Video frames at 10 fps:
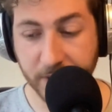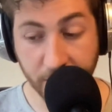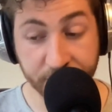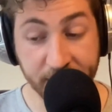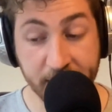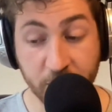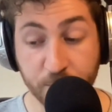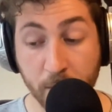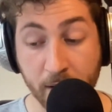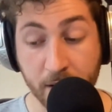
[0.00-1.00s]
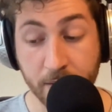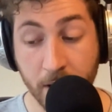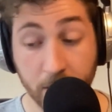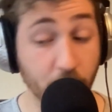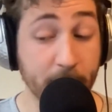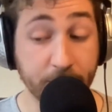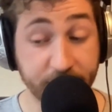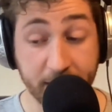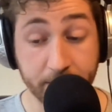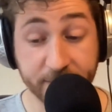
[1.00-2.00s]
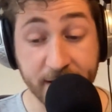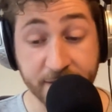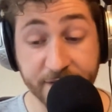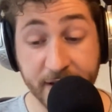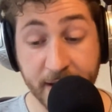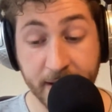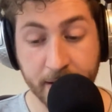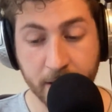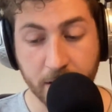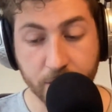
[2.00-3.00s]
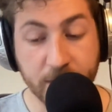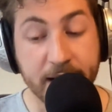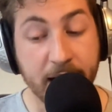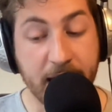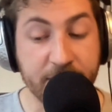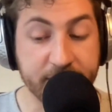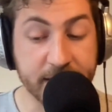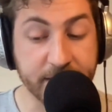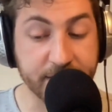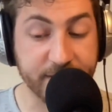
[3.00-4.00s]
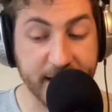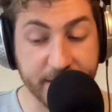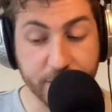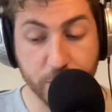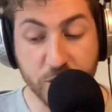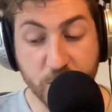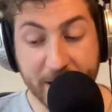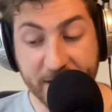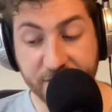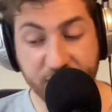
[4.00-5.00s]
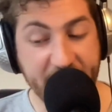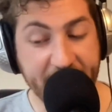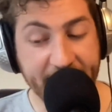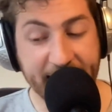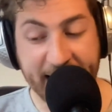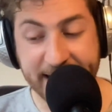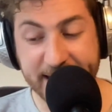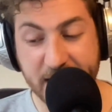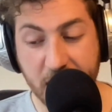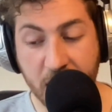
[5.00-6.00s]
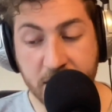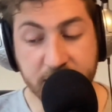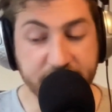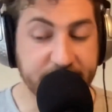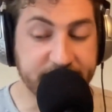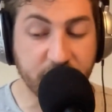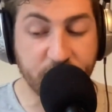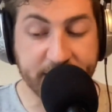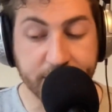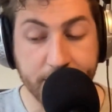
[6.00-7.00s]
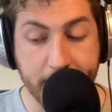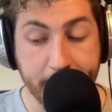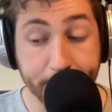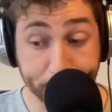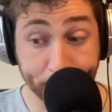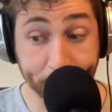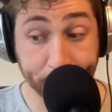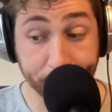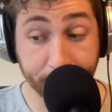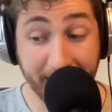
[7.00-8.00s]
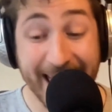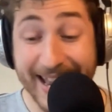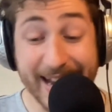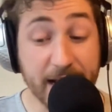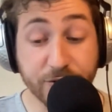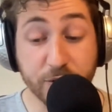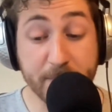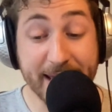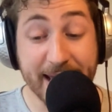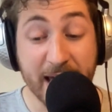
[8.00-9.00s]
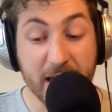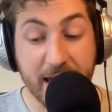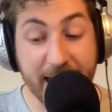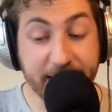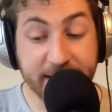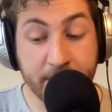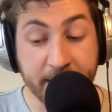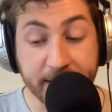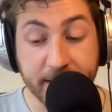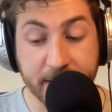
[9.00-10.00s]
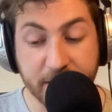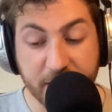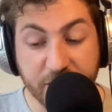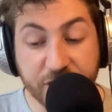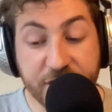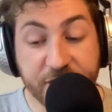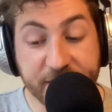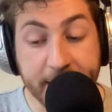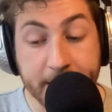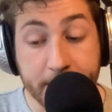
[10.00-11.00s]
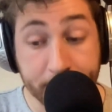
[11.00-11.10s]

continued Poirot, almost to himself. Real evidence is usually vague and unsatisfactory. It has to be examined, sifted.